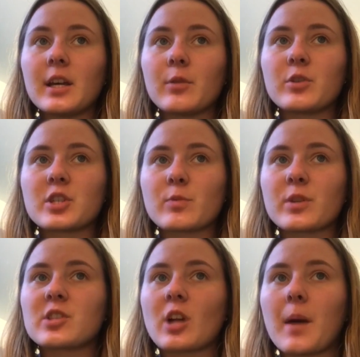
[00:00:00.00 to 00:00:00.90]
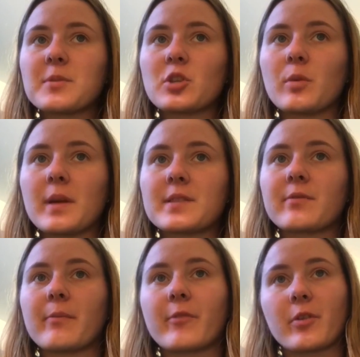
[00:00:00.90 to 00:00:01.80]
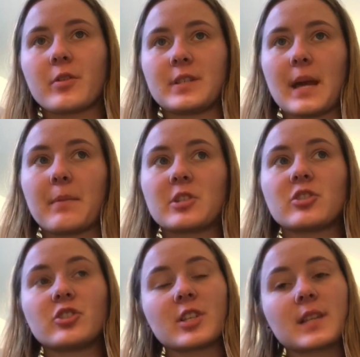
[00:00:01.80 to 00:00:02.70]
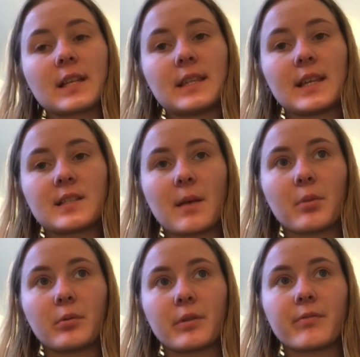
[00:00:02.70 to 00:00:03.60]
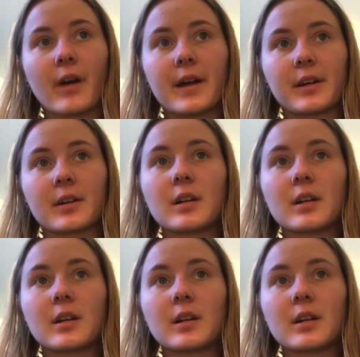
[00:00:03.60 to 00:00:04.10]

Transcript: which is what stops humans from further damage, just like the example with fire.